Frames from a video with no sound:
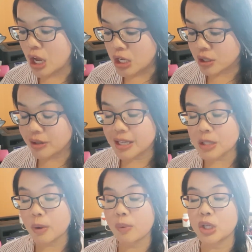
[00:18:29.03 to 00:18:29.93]
So
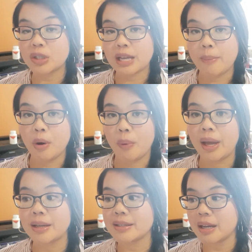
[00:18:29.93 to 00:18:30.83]
this way when you demo
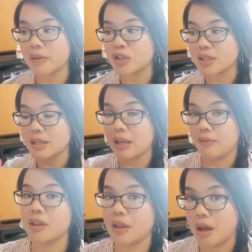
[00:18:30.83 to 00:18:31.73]
it, instead of just
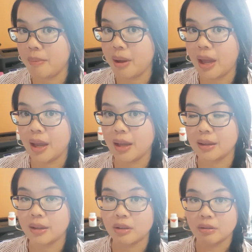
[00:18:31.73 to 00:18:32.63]
giving them a
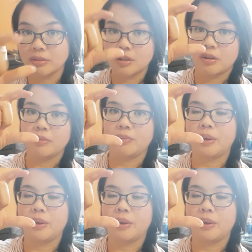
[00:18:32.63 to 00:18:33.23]
little, you know,